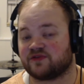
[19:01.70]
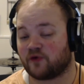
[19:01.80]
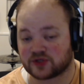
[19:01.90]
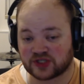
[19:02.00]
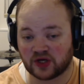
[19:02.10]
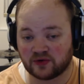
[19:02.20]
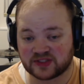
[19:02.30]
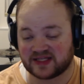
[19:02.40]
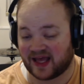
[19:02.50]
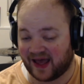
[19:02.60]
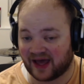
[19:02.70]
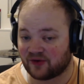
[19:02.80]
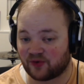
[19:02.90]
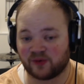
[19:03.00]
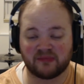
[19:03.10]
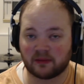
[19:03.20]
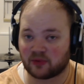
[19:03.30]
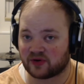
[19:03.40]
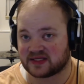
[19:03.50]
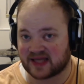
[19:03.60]
with Force Ghost Dad or
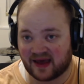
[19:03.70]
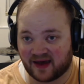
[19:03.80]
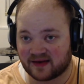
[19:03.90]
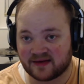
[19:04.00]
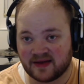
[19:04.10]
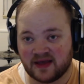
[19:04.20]
Memory Dad,